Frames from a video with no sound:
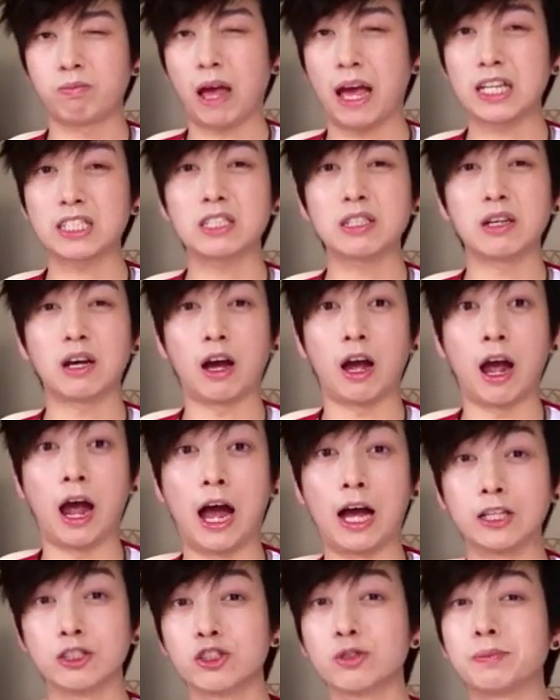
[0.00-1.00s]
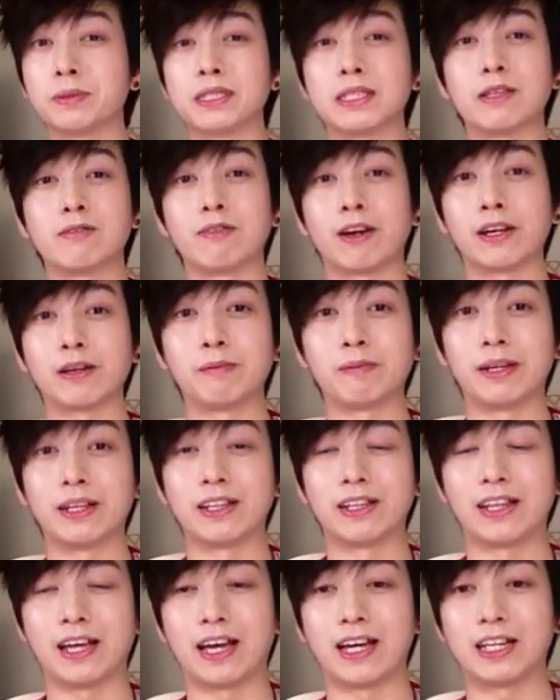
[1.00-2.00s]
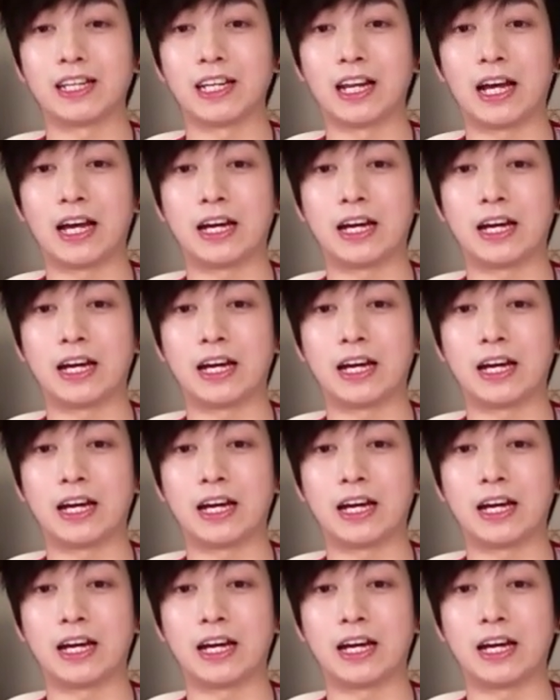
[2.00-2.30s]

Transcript: actually I 100% recommend that